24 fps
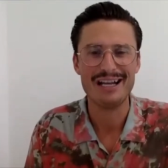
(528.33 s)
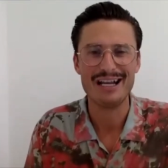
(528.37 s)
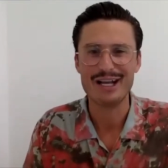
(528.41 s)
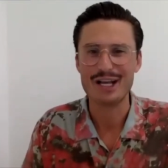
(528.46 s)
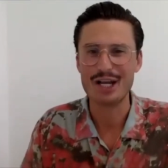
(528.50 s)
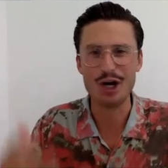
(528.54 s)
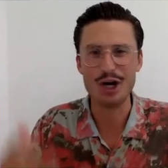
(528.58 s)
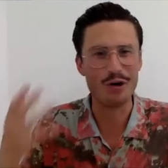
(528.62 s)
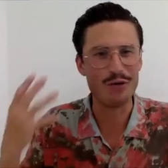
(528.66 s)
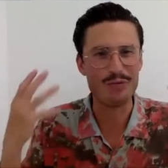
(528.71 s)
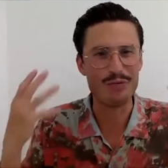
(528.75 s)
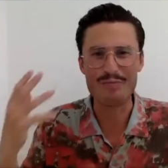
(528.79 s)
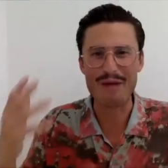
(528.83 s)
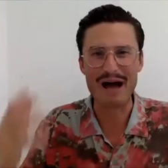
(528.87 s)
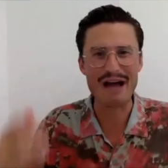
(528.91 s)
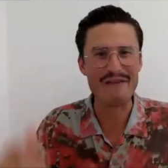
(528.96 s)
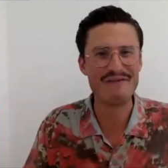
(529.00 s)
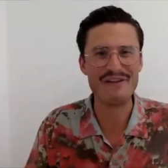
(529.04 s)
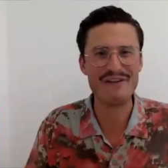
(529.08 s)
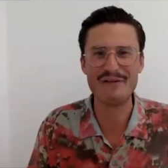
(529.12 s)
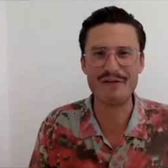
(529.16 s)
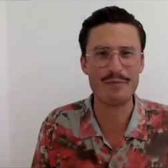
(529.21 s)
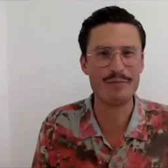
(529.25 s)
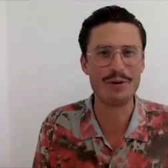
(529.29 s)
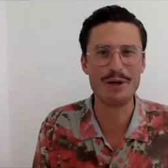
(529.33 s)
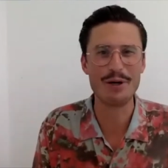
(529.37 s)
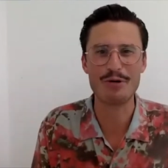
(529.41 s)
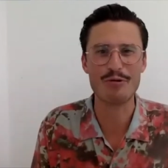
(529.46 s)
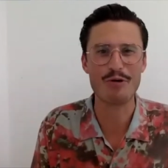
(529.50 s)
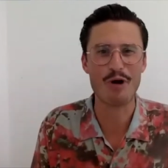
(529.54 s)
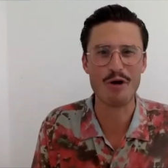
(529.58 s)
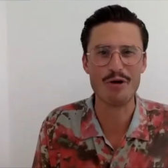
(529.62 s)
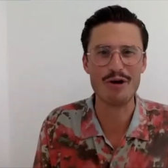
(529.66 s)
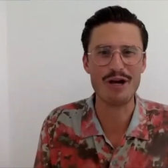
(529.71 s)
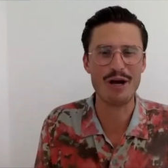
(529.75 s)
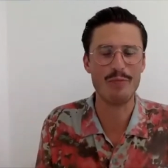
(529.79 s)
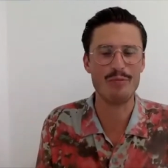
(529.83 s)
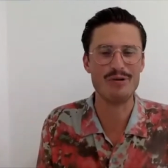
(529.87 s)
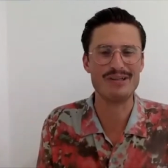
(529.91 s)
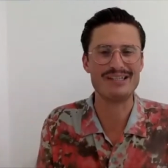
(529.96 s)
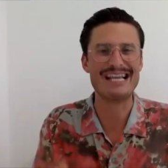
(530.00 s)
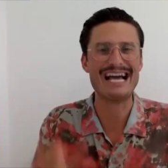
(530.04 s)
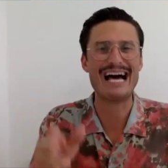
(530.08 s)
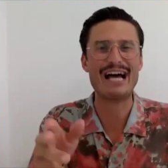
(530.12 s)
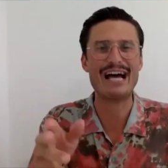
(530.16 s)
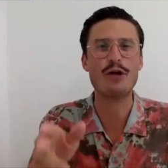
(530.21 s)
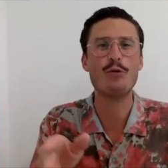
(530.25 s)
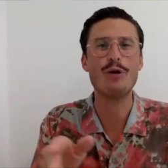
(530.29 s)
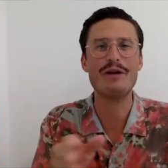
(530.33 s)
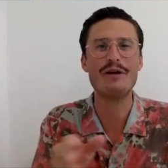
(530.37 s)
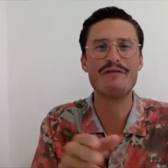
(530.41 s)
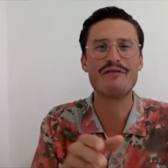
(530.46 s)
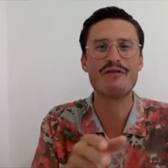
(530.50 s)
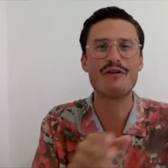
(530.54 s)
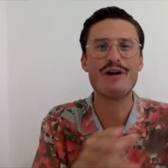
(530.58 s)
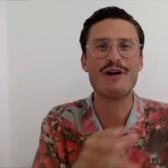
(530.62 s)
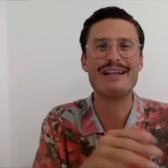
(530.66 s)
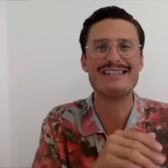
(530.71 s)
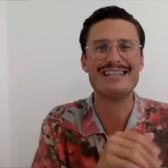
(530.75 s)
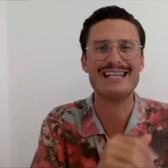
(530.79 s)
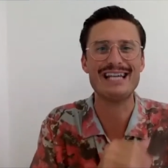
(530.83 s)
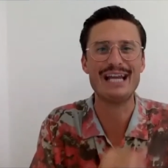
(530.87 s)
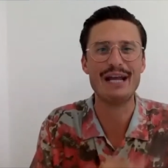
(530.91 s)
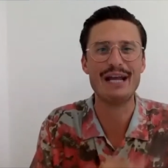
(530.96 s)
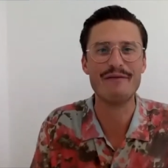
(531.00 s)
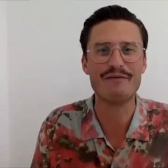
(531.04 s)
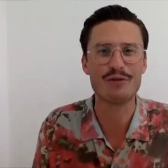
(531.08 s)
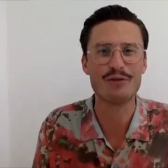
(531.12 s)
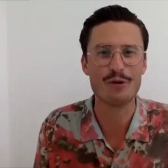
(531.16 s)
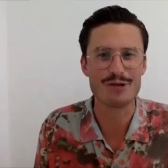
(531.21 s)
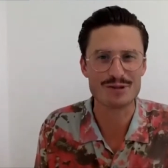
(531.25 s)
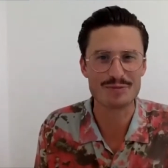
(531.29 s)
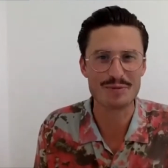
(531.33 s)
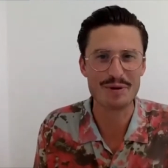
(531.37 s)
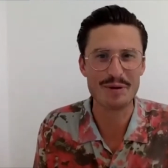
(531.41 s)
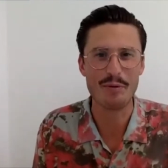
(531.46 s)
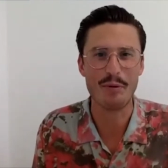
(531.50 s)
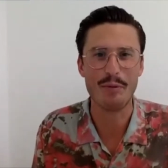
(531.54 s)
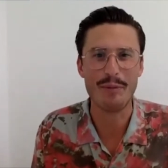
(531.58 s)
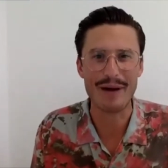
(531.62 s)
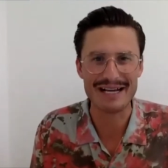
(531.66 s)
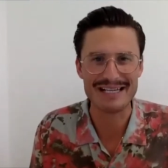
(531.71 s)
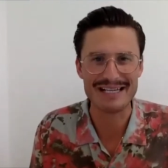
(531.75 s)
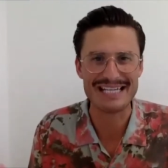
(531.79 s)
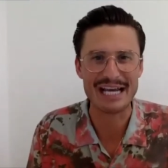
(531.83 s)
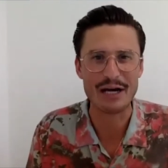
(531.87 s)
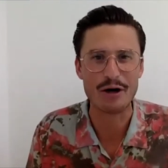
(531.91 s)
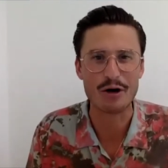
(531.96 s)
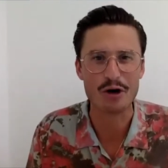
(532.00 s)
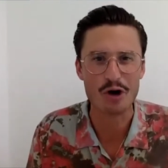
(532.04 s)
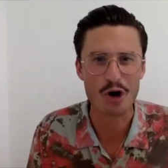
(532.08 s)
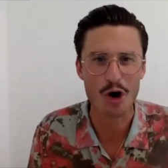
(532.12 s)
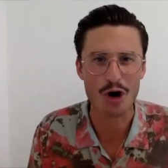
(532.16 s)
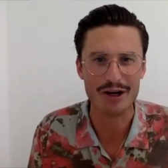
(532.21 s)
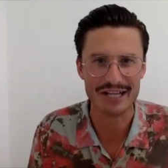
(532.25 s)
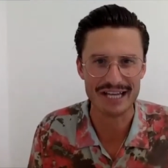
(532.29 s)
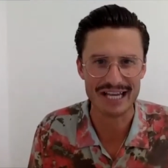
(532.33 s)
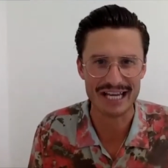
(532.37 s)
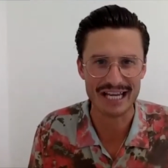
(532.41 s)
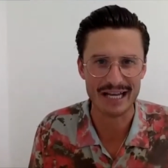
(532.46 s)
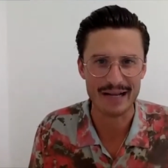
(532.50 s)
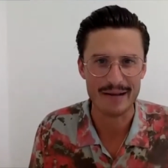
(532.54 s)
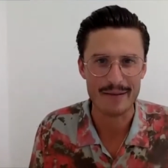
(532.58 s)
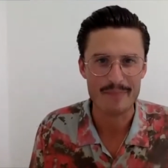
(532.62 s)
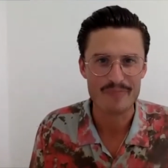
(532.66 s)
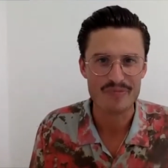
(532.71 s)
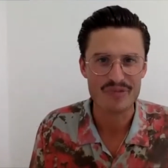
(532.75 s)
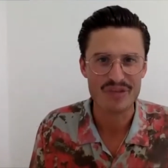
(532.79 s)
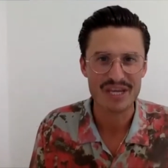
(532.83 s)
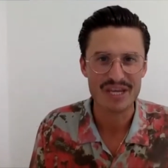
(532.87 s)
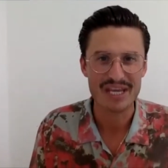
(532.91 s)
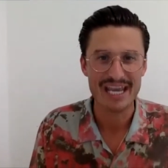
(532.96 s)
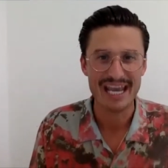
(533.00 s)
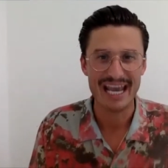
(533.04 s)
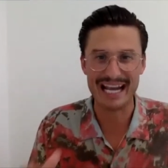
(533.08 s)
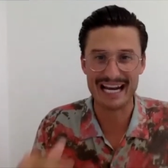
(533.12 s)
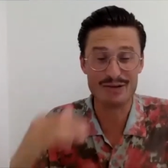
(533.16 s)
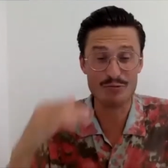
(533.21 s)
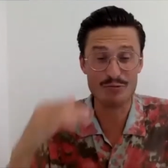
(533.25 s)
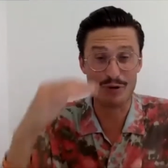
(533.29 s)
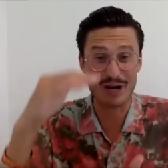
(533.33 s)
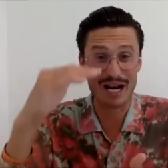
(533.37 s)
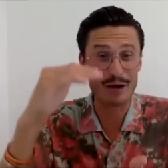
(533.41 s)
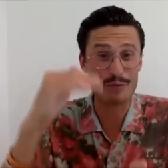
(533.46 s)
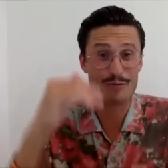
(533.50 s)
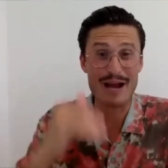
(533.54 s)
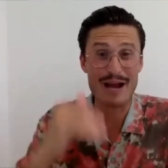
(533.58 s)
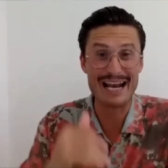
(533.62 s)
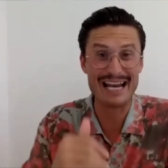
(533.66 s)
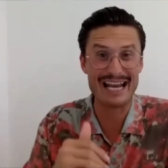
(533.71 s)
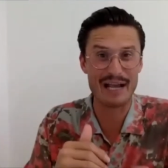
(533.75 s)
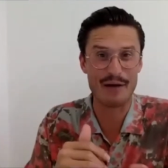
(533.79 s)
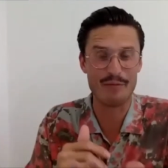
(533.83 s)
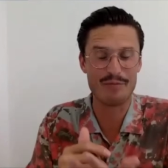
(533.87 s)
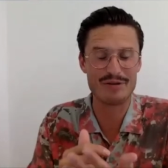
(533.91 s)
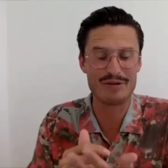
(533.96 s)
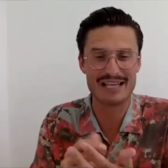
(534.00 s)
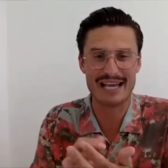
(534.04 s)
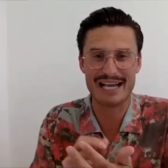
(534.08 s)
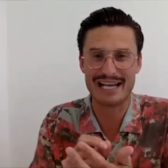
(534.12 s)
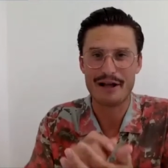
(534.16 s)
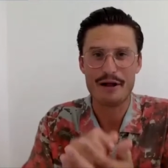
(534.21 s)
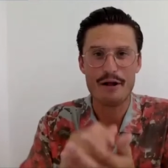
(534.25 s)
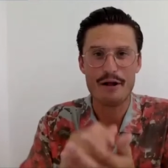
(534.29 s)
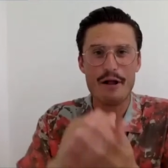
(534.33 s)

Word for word: You know, my favorite book growing up was How to Win Friends and Influence People by Dale Carnegie. And I, when I read it, it was like,